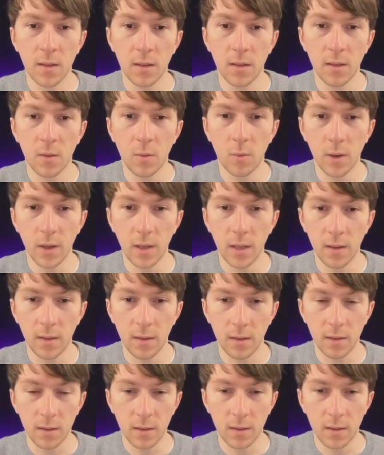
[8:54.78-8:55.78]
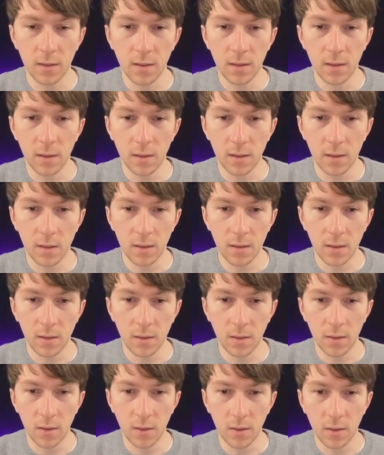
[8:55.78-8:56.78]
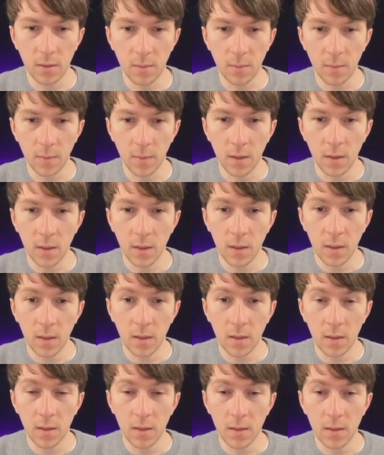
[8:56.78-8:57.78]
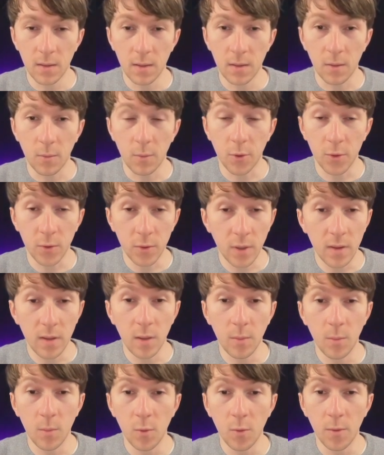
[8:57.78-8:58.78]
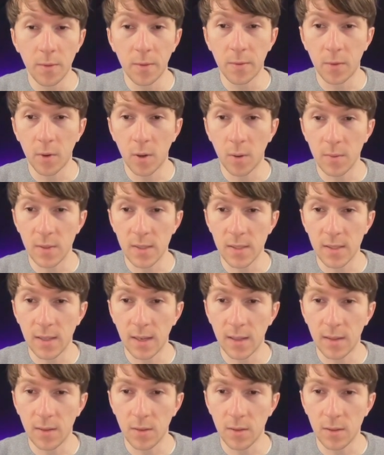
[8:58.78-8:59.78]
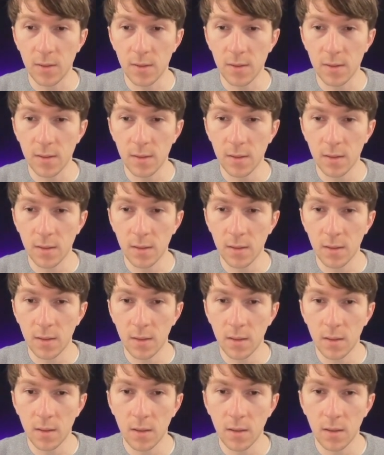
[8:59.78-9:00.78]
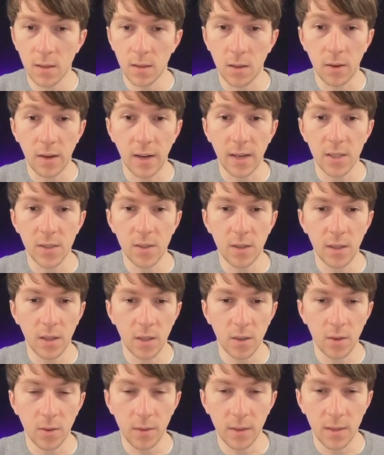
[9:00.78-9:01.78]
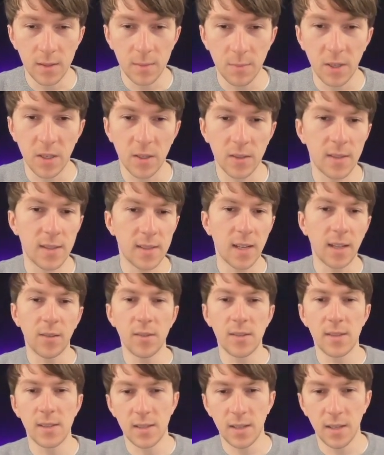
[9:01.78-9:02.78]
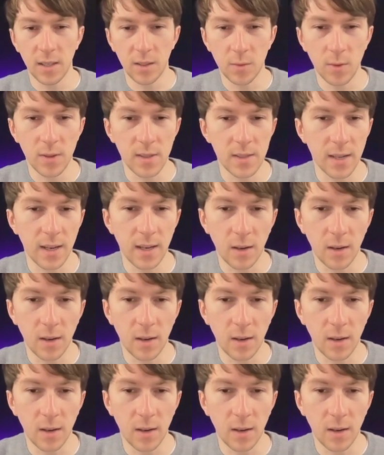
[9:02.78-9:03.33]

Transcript: when the opportunity moved from status, or actually no, this, because the status is linked with like